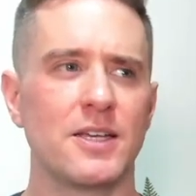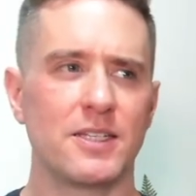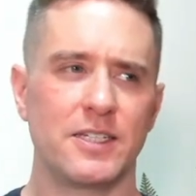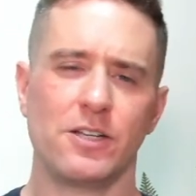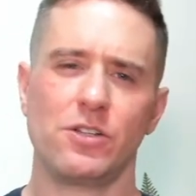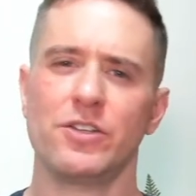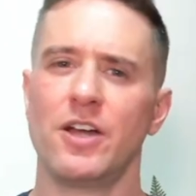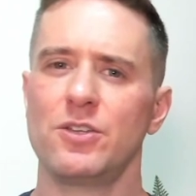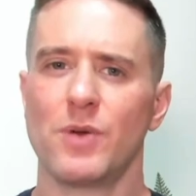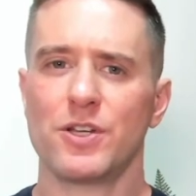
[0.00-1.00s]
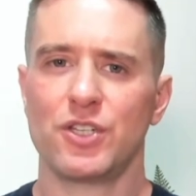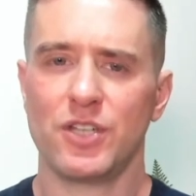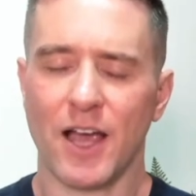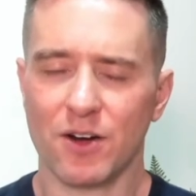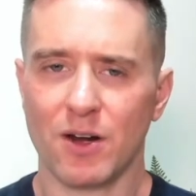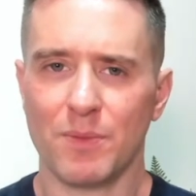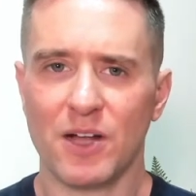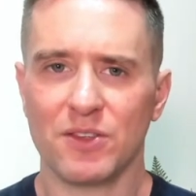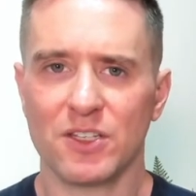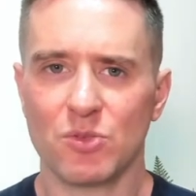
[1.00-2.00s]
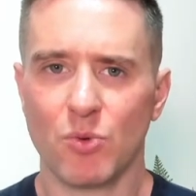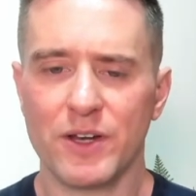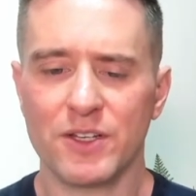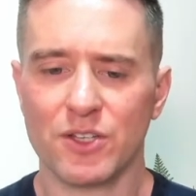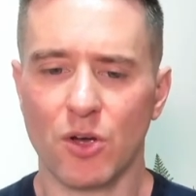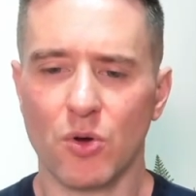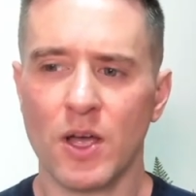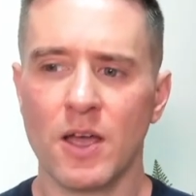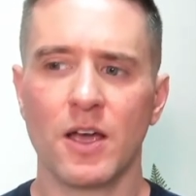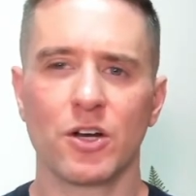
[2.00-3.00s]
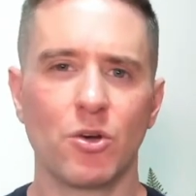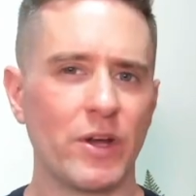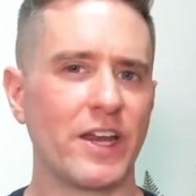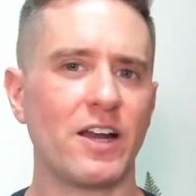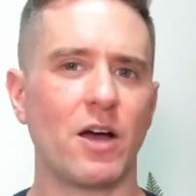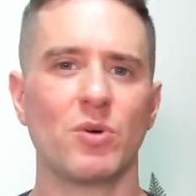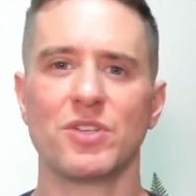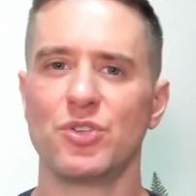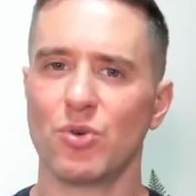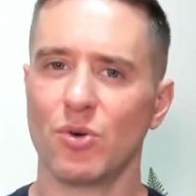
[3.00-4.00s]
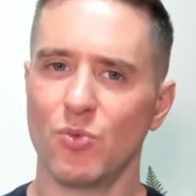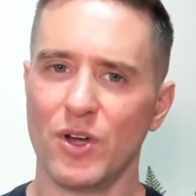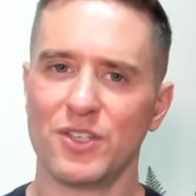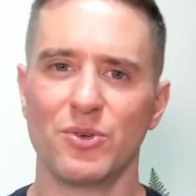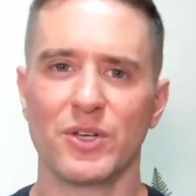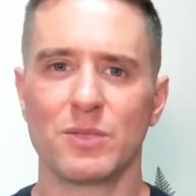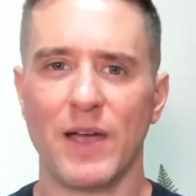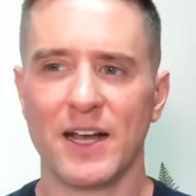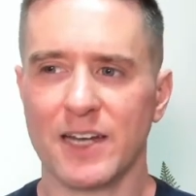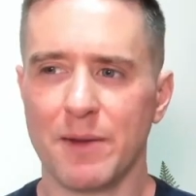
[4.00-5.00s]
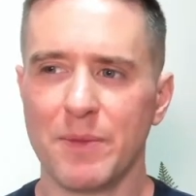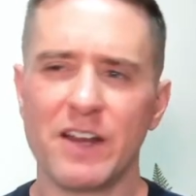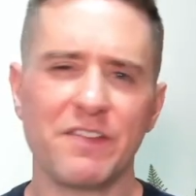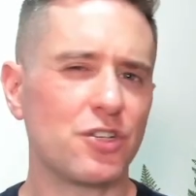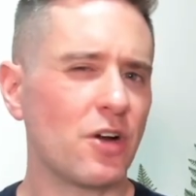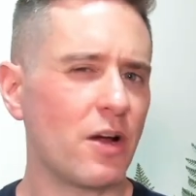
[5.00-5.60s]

Still, not too much chatter about this one, so going in, I wasn't sure what to expect, and I'm not even sure I